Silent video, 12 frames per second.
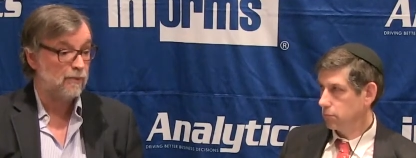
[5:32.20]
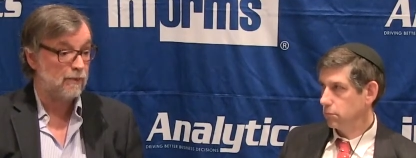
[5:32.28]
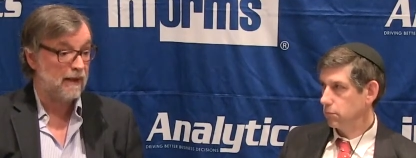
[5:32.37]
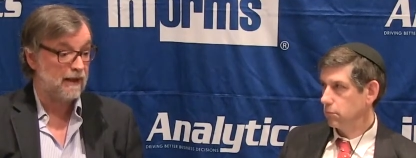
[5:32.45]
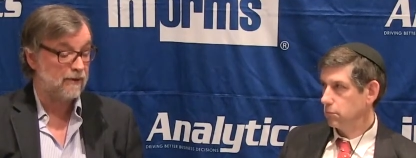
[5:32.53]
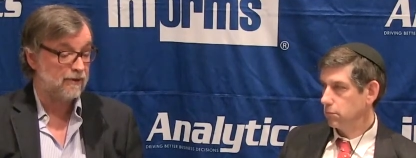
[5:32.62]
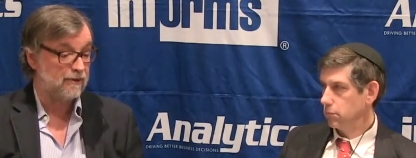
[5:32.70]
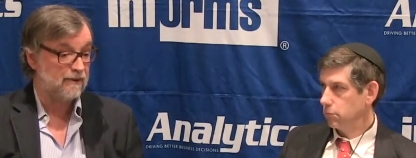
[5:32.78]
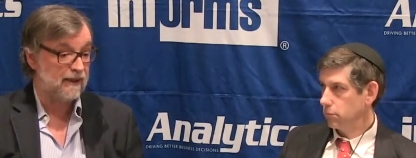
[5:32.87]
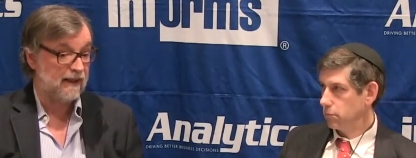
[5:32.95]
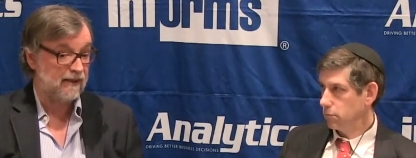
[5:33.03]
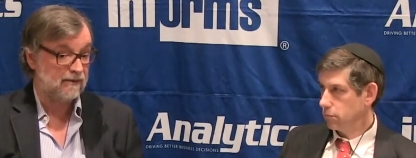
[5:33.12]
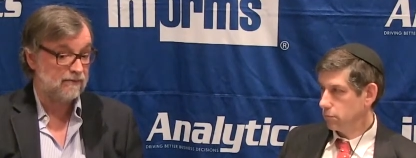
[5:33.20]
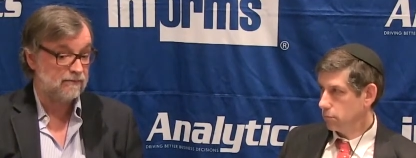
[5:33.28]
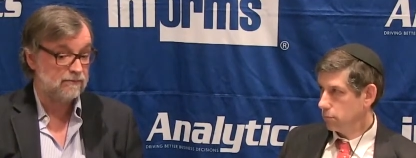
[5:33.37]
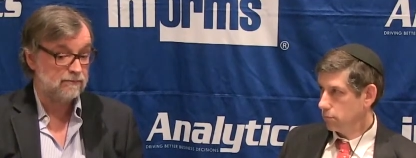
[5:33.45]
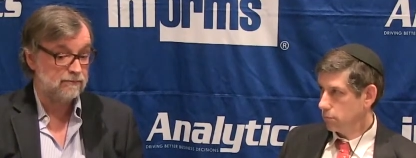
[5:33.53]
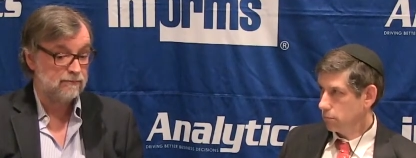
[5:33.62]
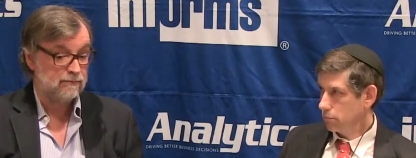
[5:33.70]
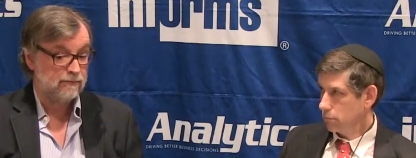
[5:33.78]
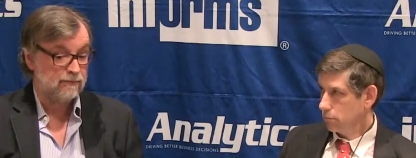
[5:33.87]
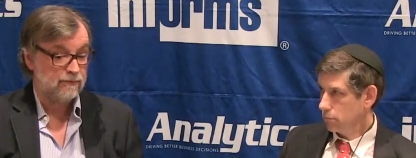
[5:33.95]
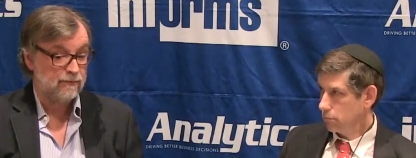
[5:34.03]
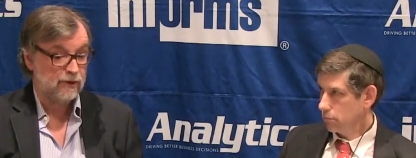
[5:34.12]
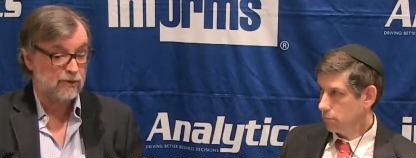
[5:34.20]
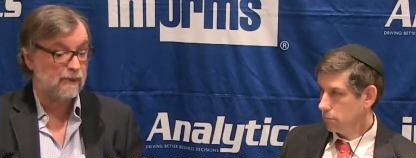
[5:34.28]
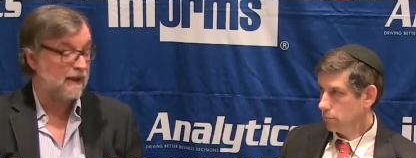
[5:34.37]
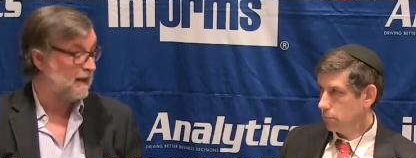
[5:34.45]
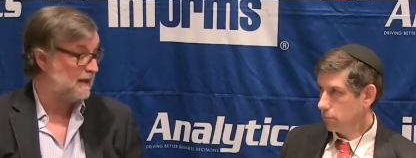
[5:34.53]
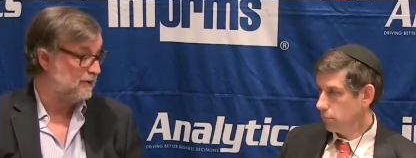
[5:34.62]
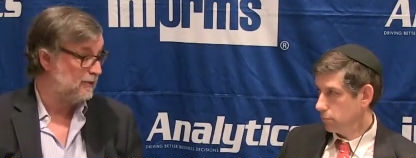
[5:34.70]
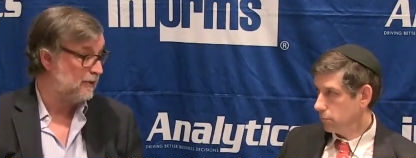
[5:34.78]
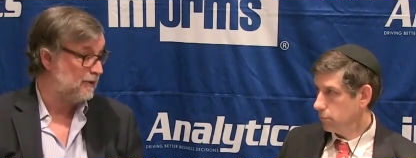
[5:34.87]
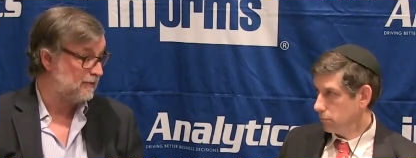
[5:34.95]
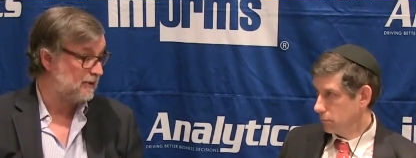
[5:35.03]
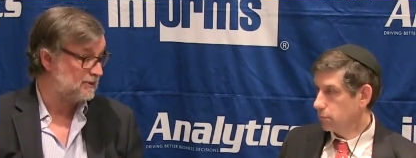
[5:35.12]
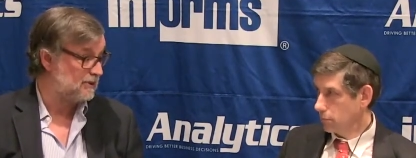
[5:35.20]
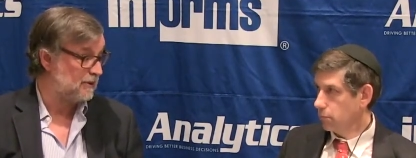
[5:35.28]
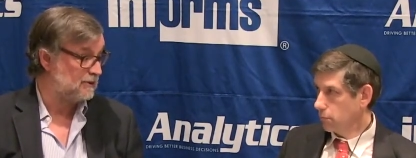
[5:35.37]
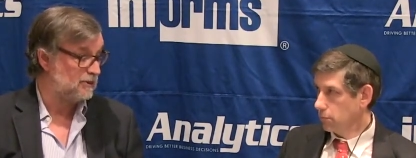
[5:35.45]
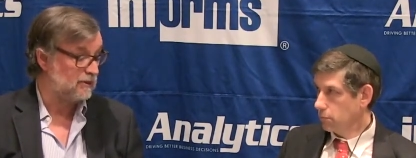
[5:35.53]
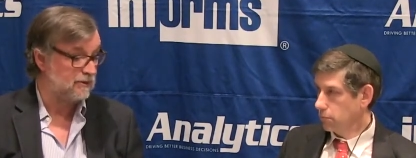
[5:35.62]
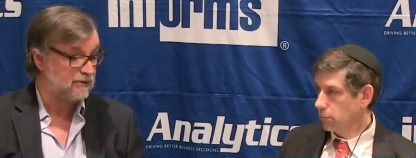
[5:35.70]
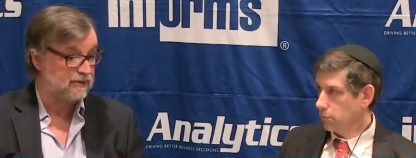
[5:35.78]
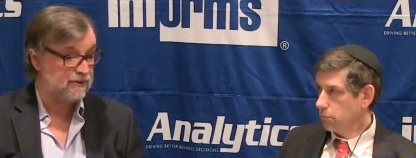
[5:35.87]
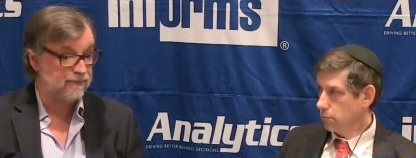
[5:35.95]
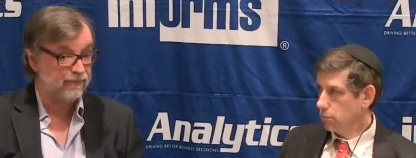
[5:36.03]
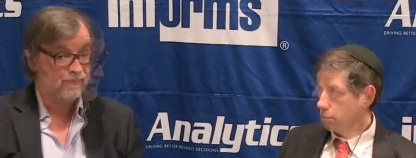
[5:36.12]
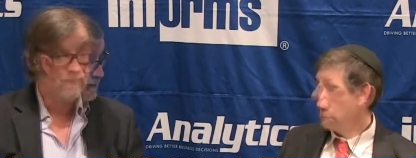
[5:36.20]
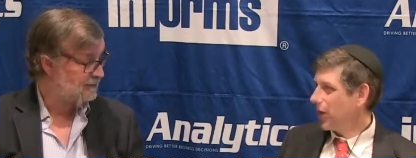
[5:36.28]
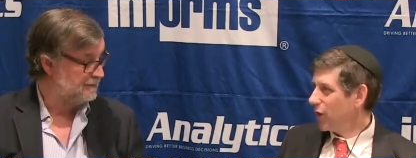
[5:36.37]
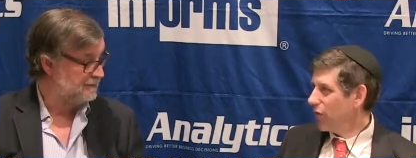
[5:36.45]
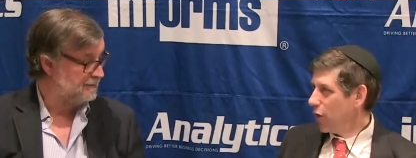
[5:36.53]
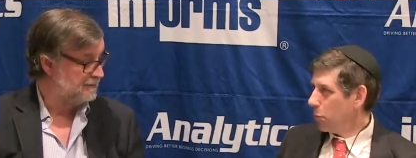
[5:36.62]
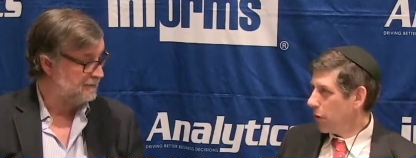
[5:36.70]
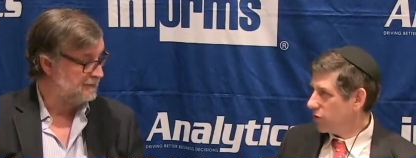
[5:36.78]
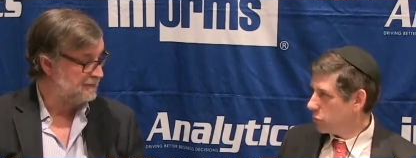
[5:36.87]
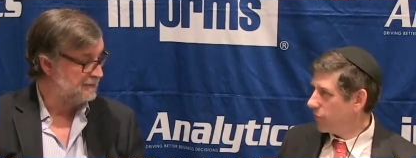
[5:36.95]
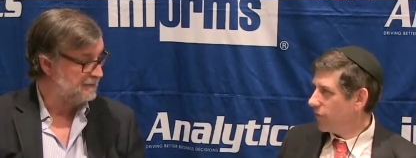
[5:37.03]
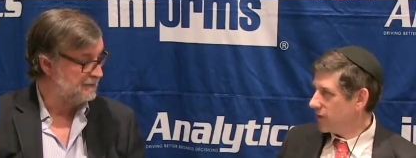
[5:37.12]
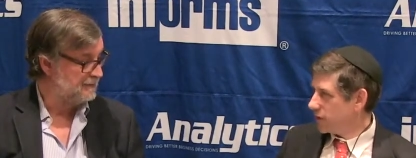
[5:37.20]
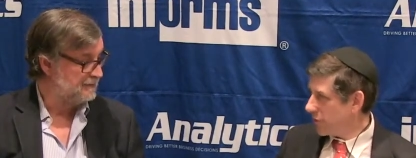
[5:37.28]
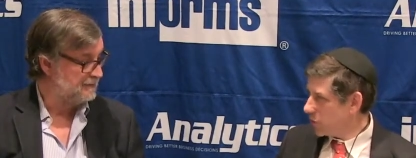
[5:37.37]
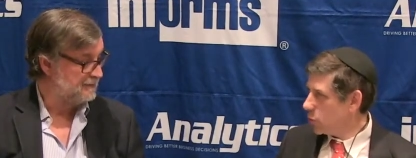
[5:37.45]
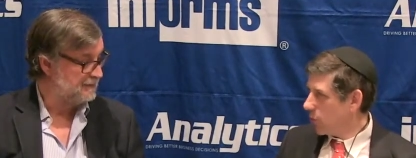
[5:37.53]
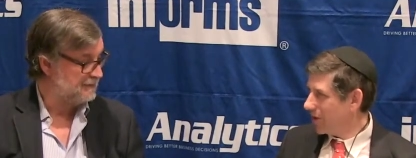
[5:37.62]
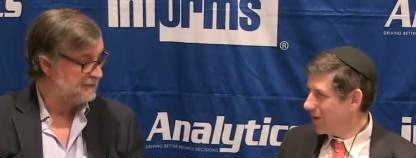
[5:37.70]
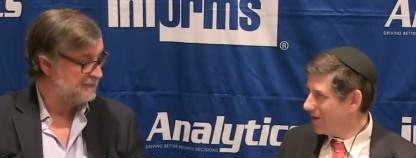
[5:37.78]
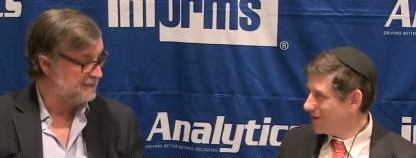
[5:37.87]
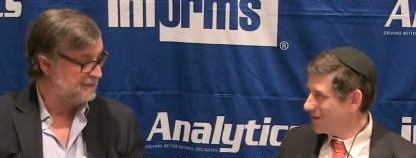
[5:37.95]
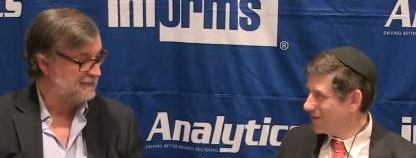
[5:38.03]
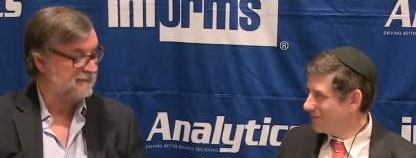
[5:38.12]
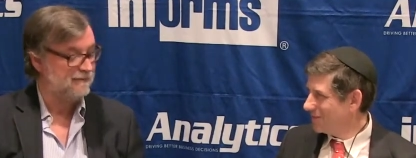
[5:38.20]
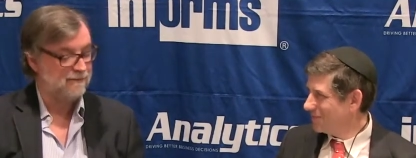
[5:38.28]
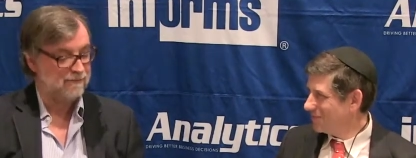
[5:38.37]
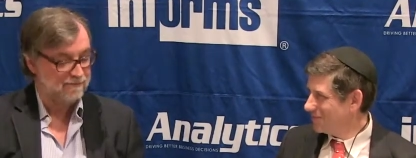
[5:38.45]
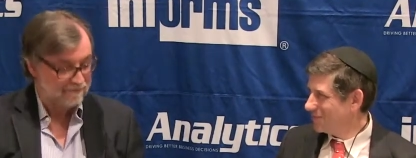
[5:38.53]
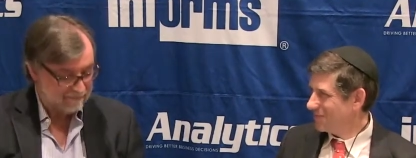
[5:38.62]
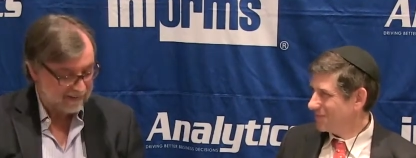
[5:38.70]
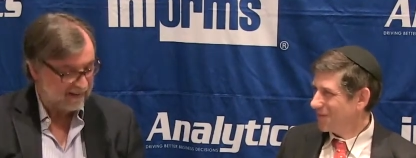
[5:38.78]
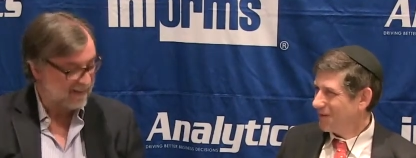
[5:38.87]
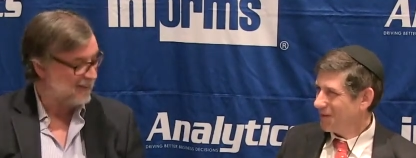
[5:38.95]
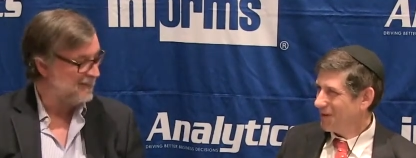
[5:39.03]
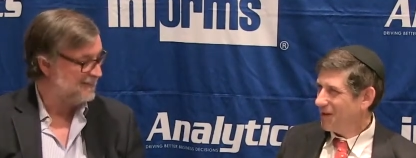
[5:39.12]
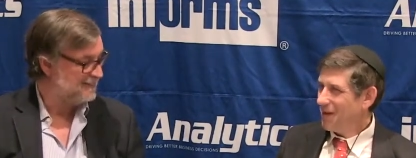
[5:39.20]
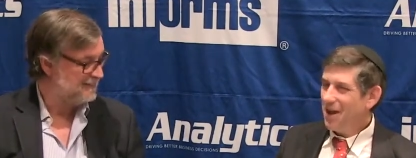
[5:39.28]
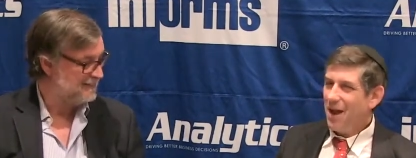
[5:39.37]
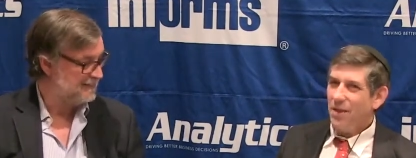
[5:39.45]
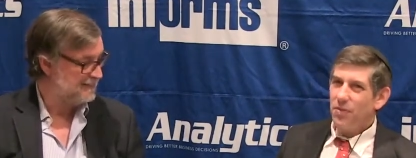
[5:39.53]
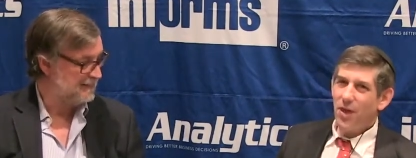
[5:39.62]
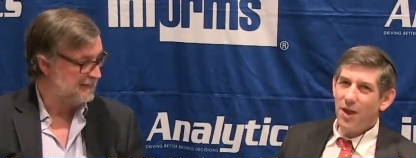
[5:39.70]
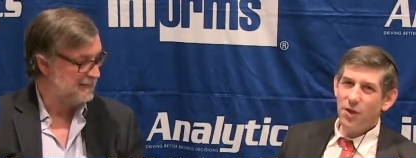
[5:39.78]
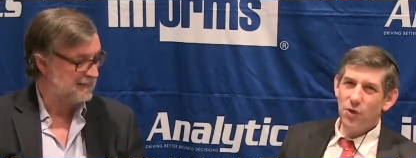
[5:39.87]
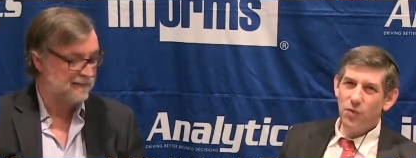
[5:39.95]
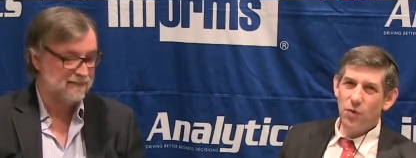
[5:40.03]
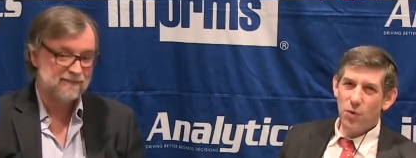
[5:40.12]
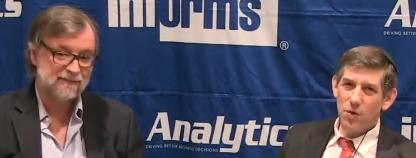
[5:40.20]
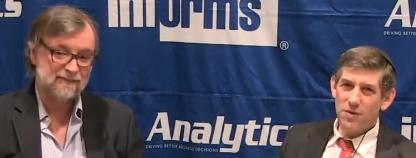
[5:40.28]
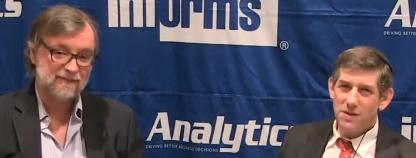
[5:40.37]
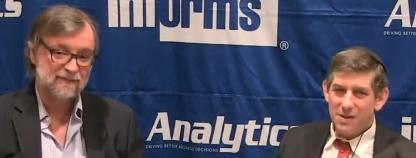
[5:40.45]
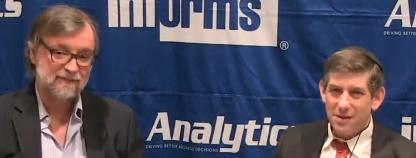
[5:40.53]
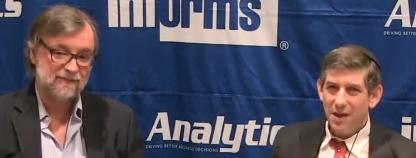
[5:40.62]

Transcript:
Speaker 1: rather than creating new
Speaker 2: infrastructures. Thank you very much, Professor, for joining us. Thank you. And thank you, viewers.